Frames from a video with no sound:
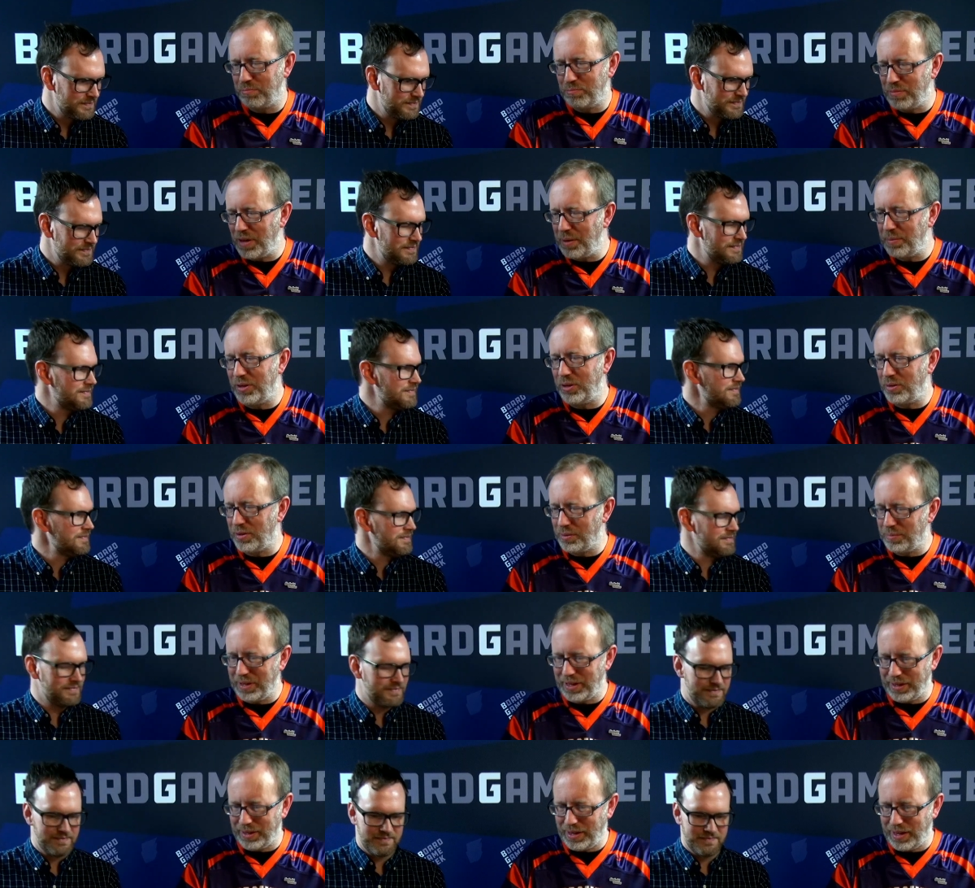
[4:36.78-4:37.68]
Speaker 1: Maybe mm -hmm. you mm-hmm. can
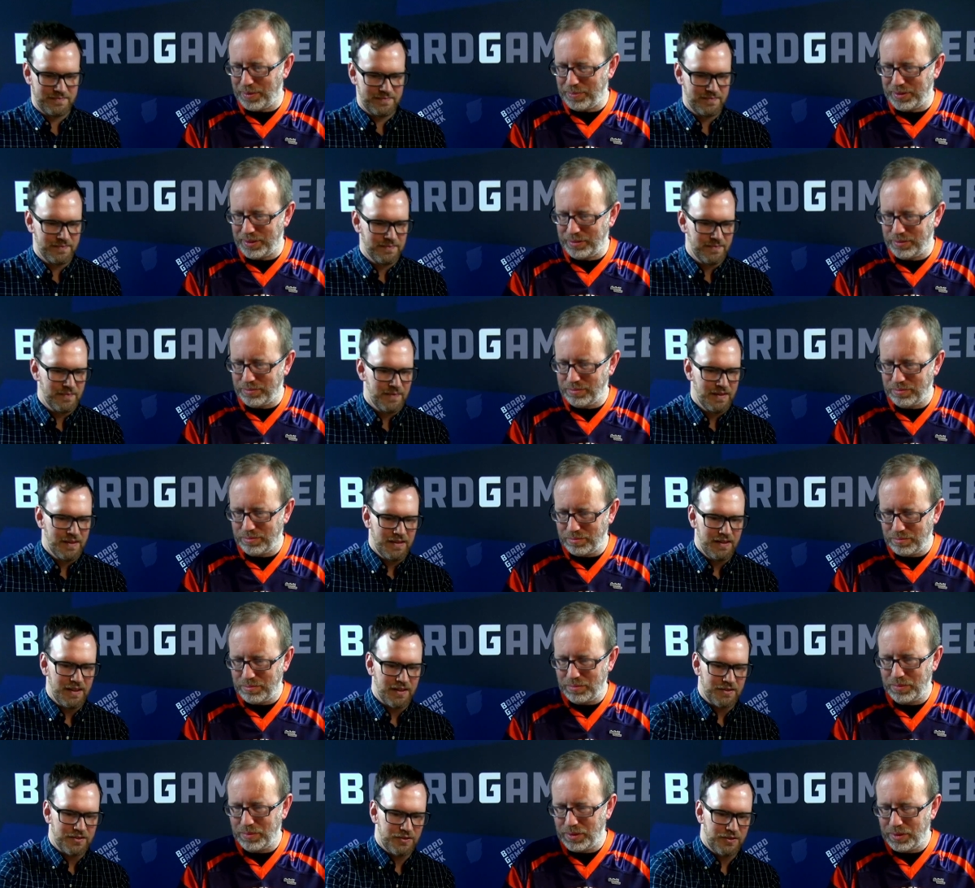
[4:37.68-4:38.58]
make it happen.
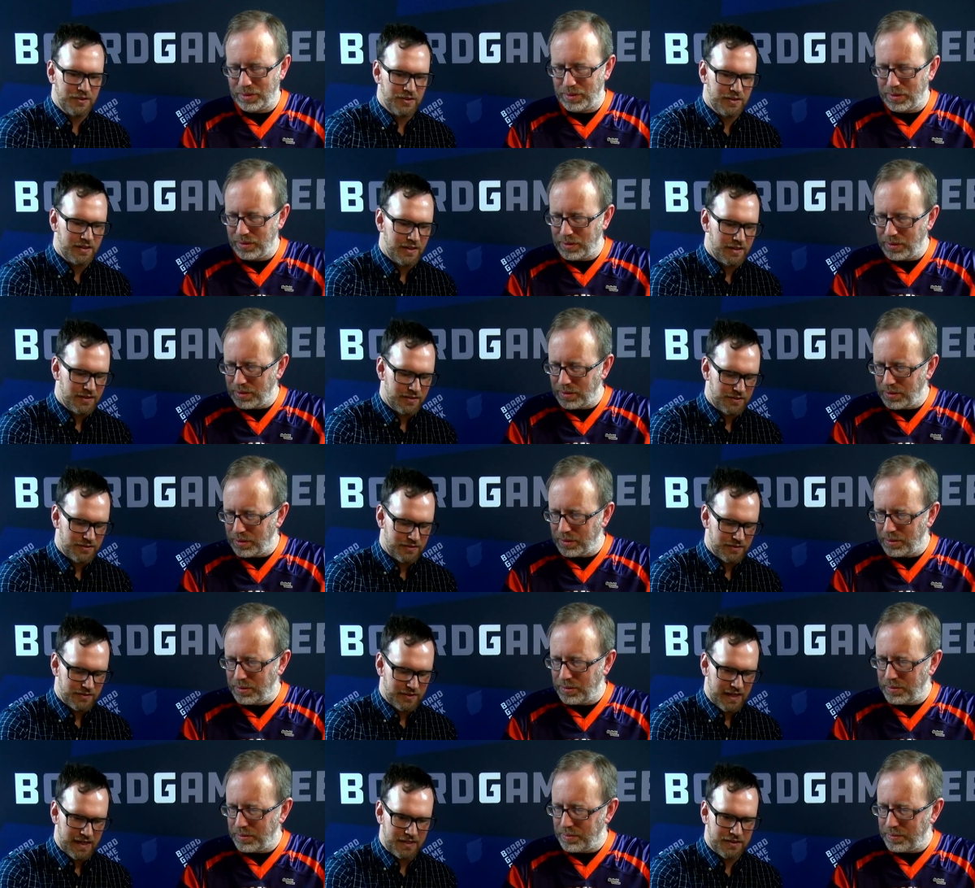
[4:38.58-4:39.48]
Speaker 2: Yeah, so your character is
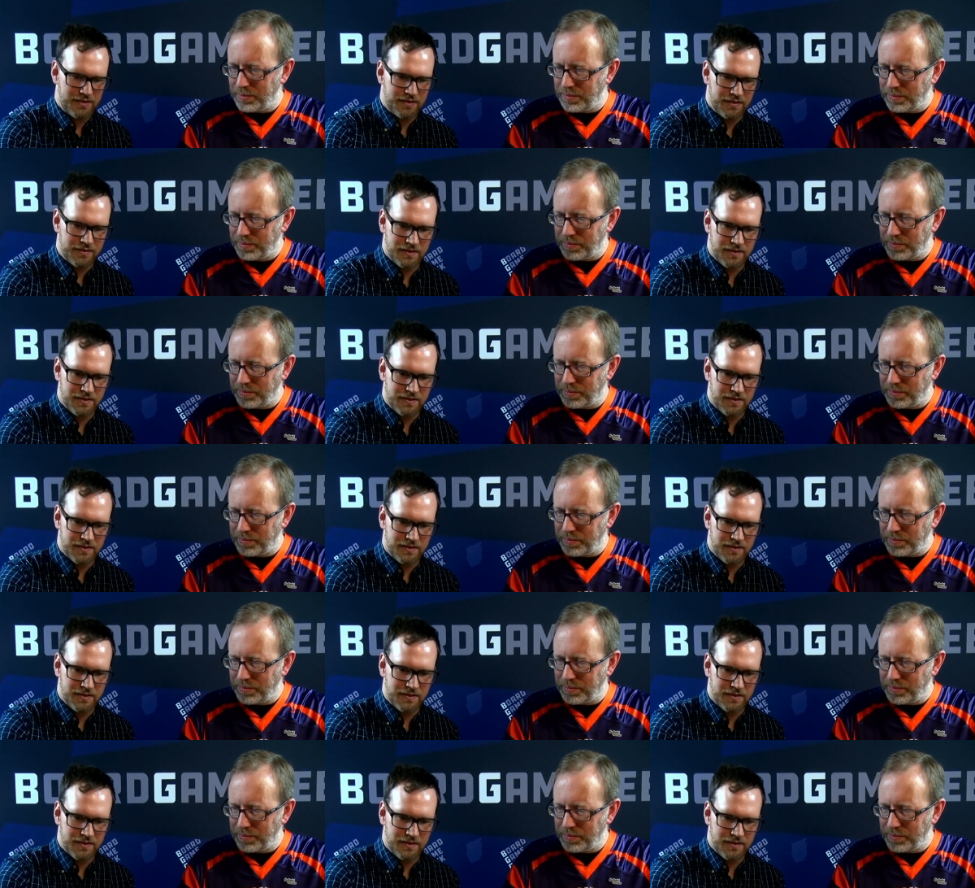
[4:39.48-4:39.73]
actually,